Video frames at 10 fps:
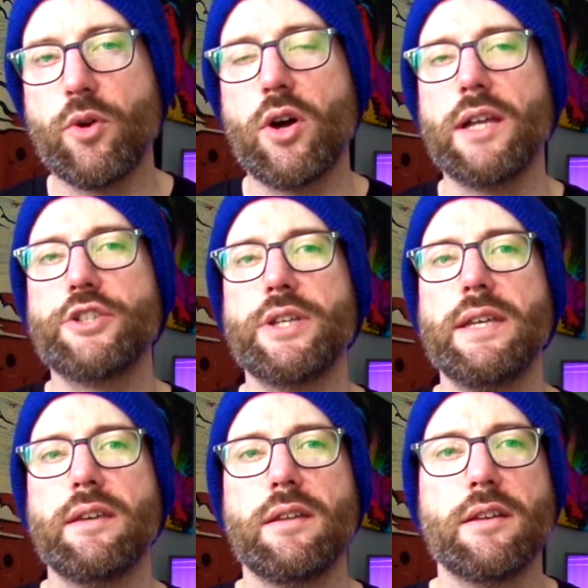why
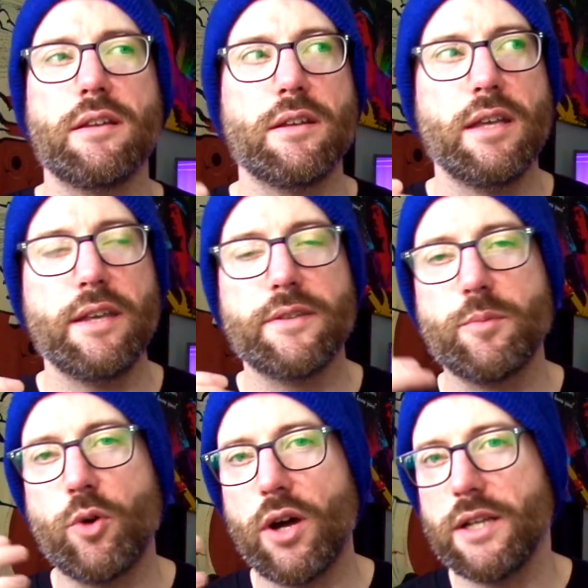she's
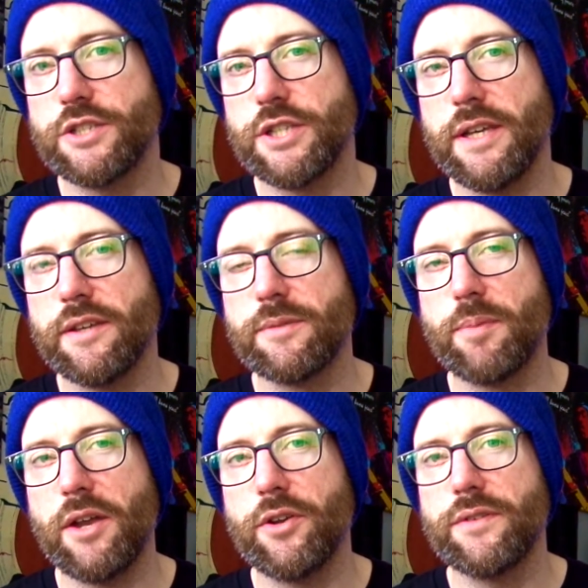
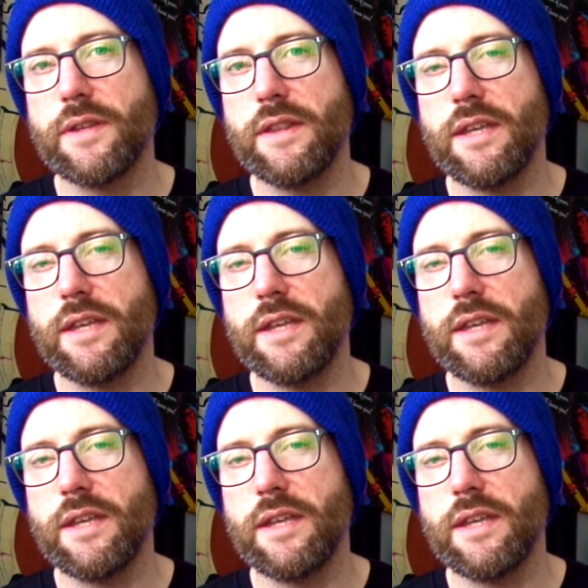experiencing